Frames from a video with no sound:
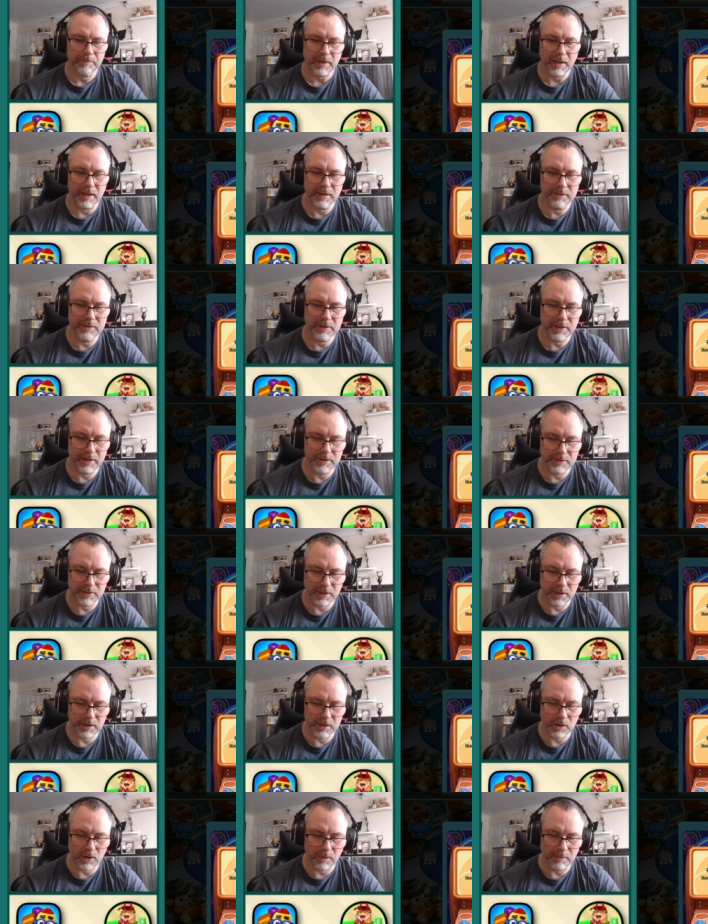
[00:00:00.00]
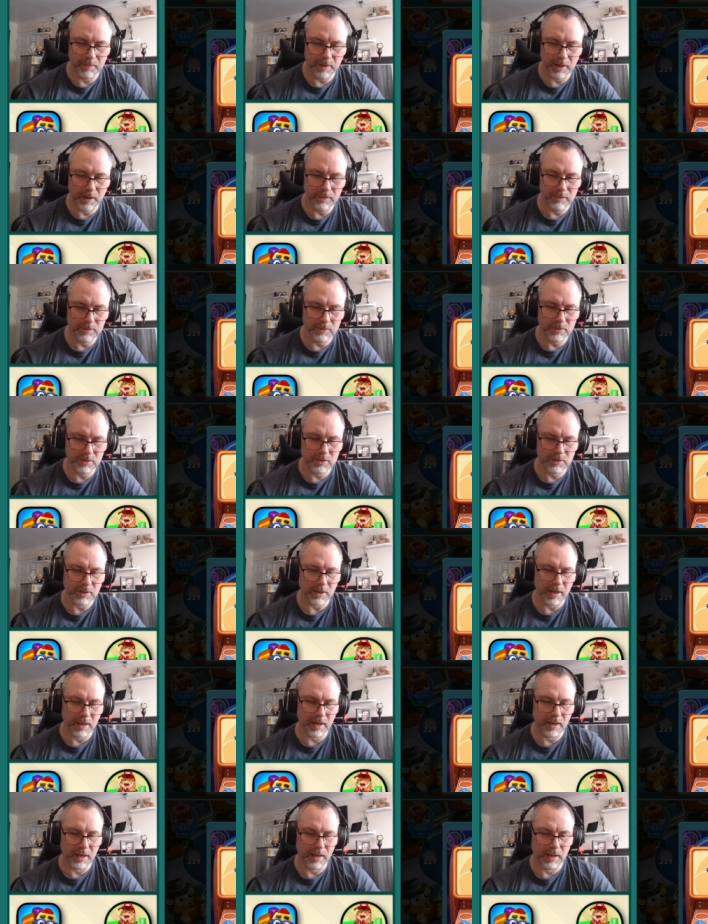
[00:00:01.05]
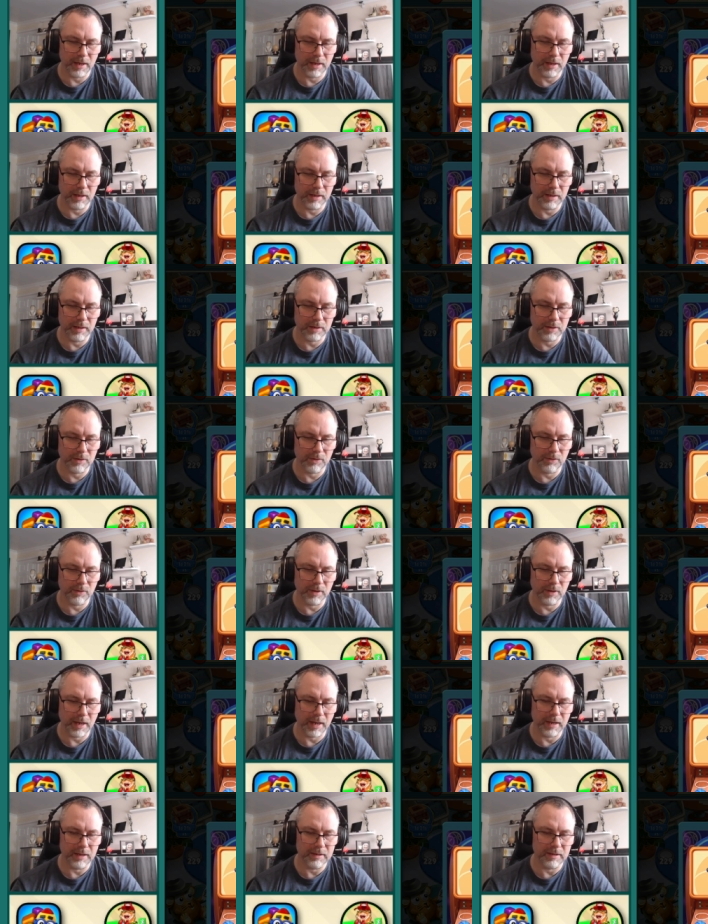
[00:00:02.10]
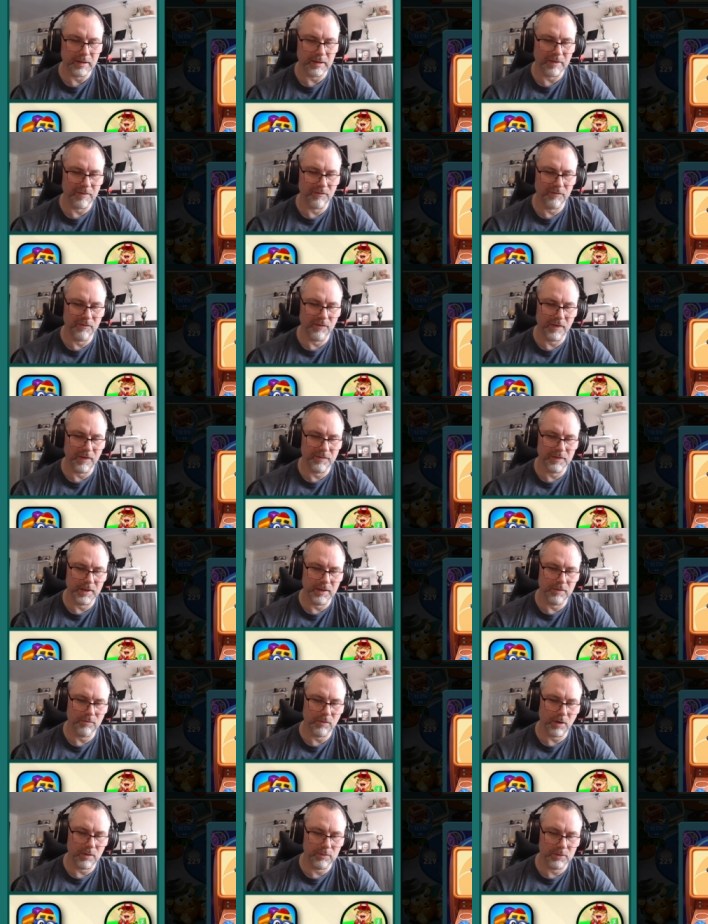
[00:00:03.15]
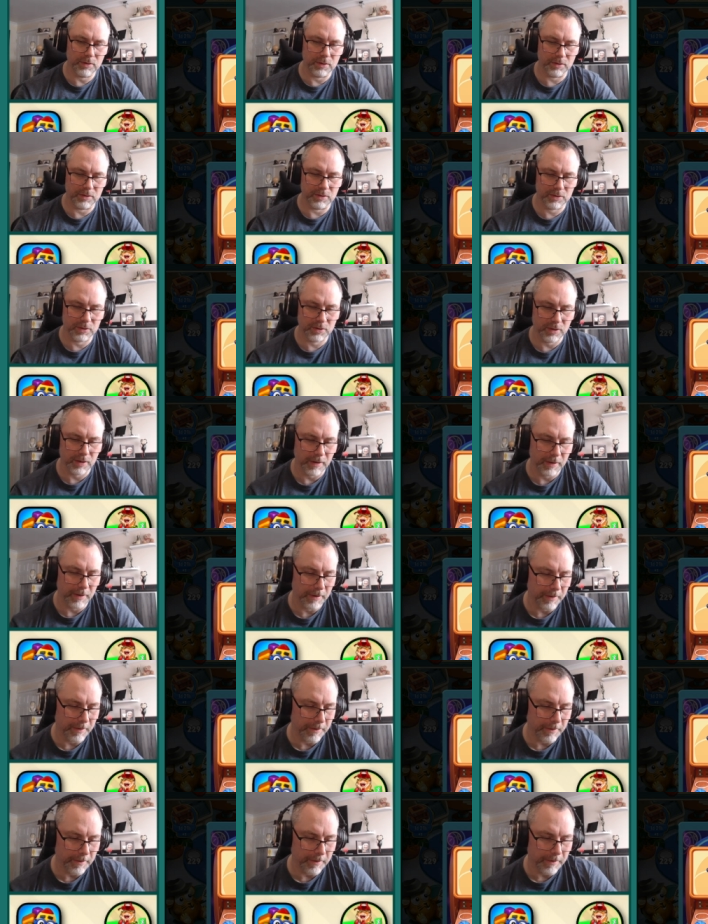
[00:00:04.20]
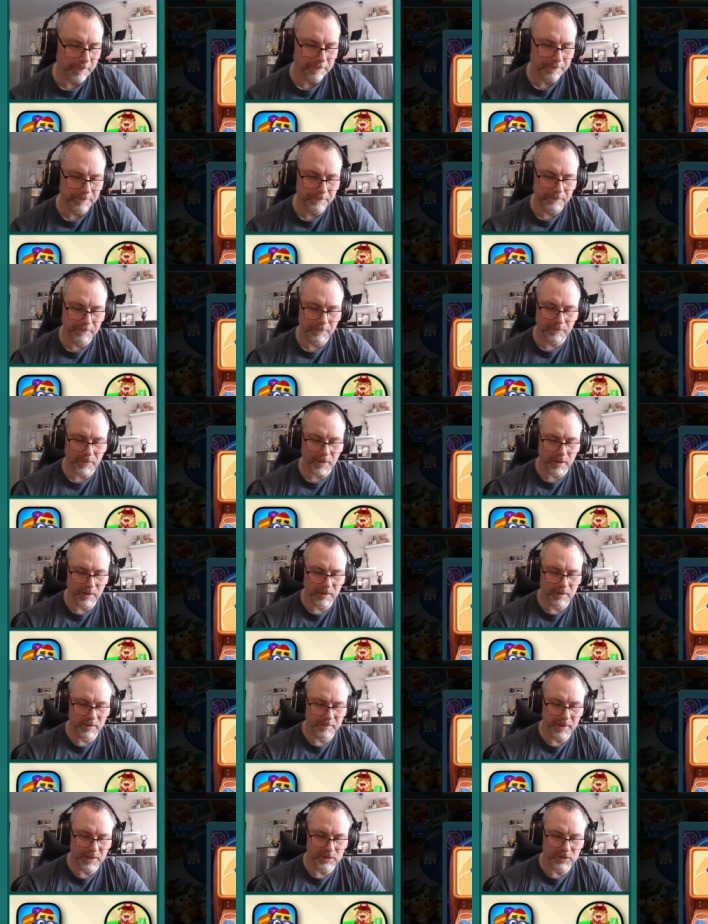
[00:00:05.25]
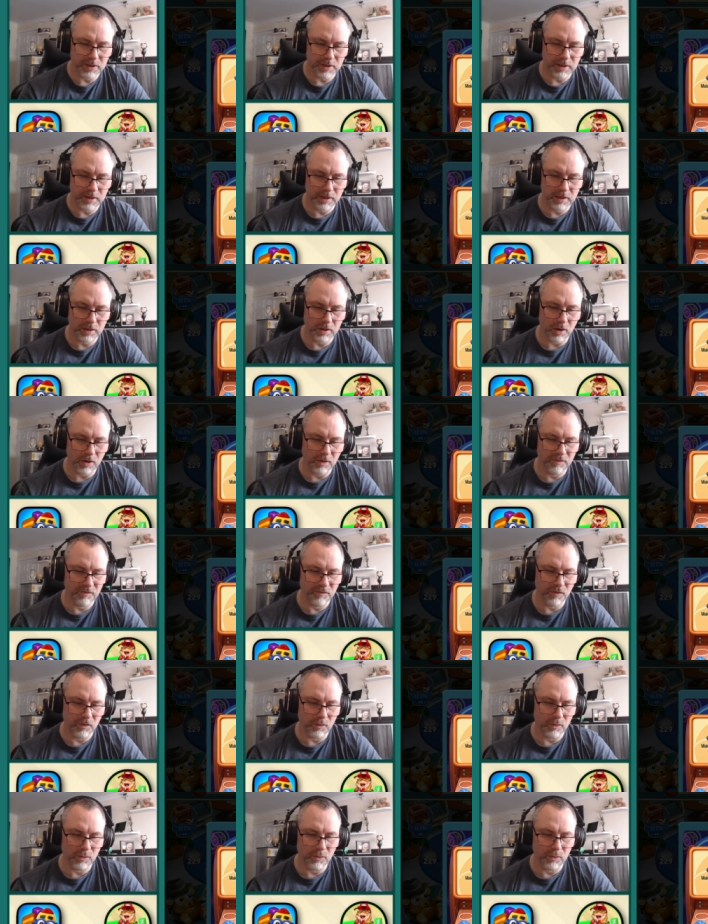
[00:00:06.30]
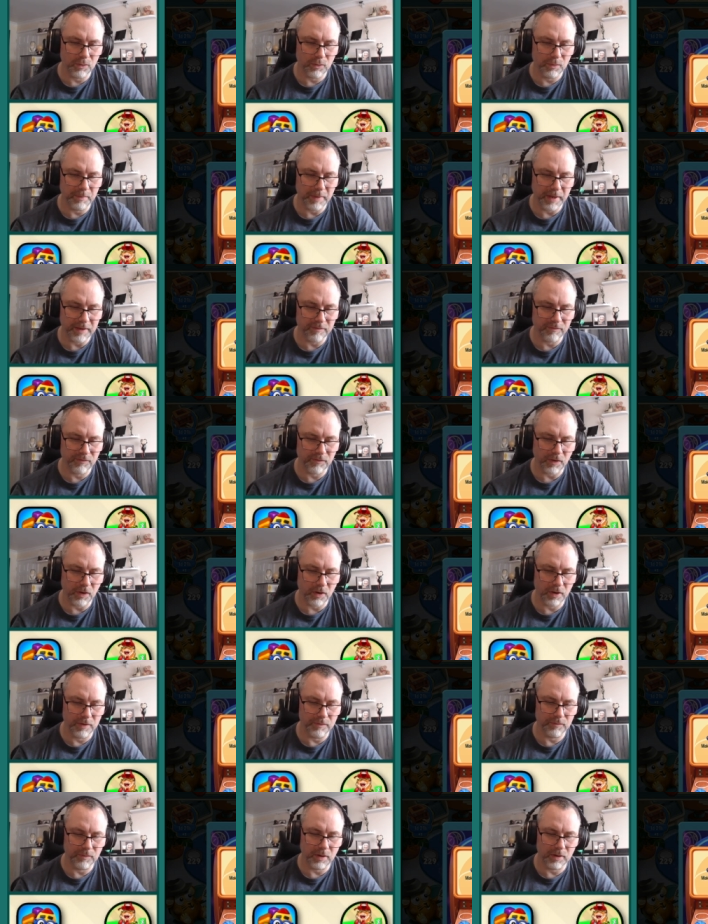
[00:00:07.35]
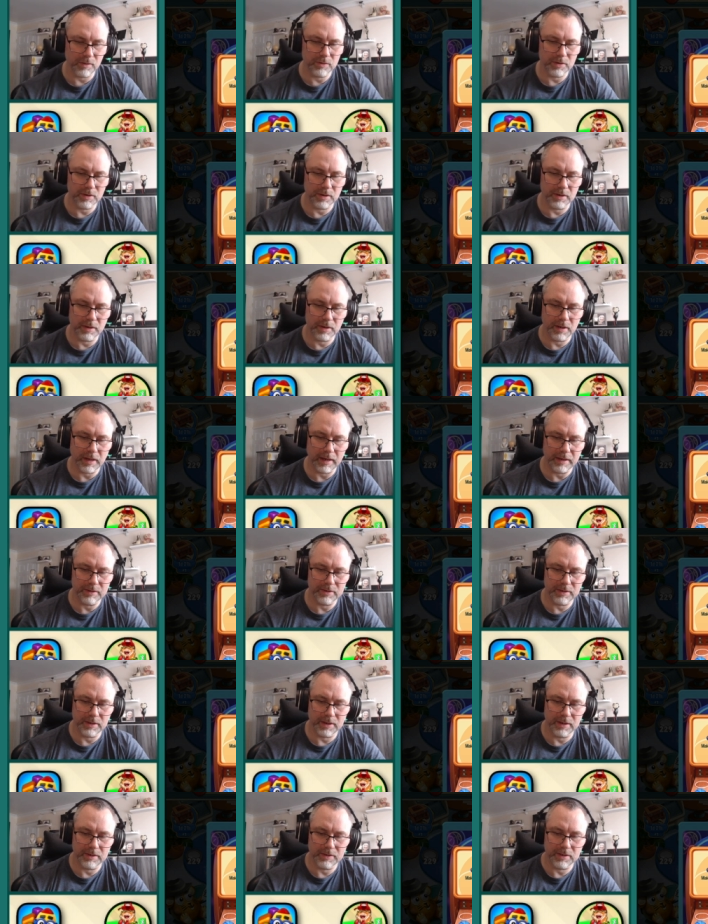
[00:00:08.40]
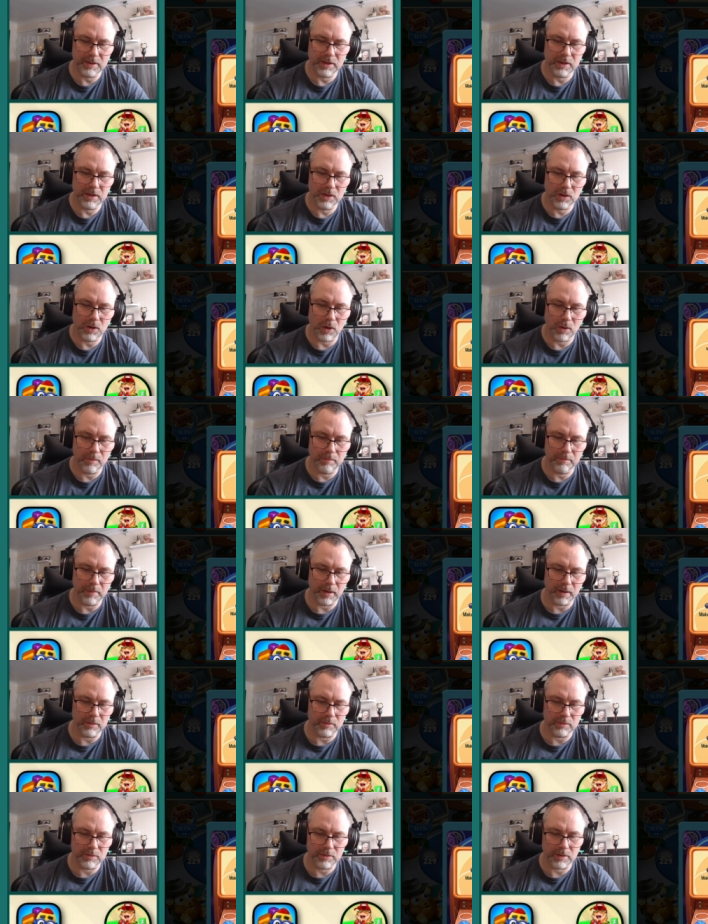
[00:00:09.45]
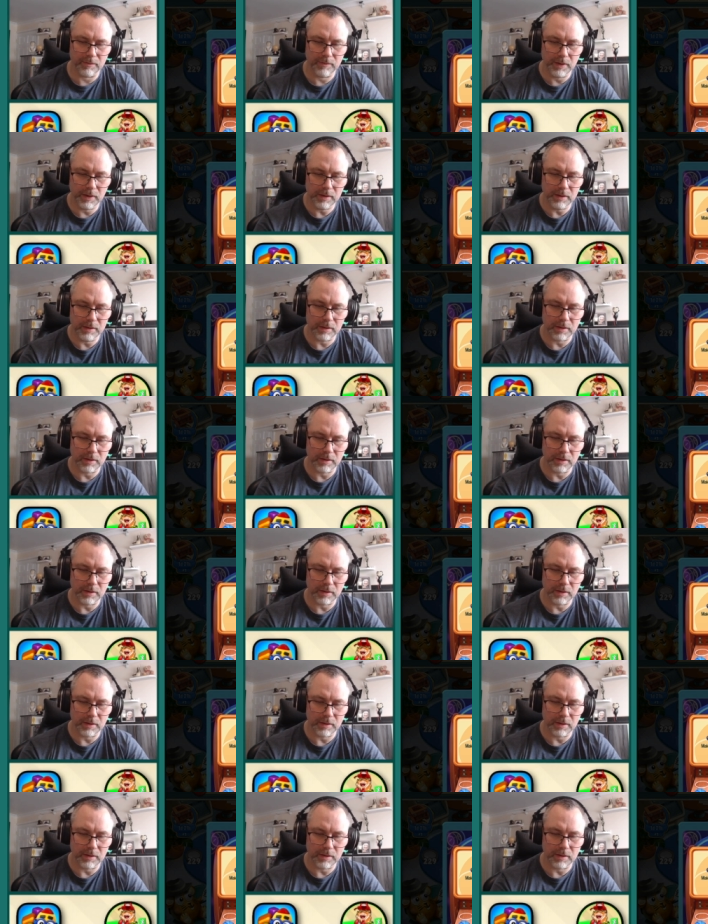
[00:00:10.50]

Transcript: and TNT combos and create 50 rotors. I'm actually going to go for make 5 rotor and TNT combos, I think.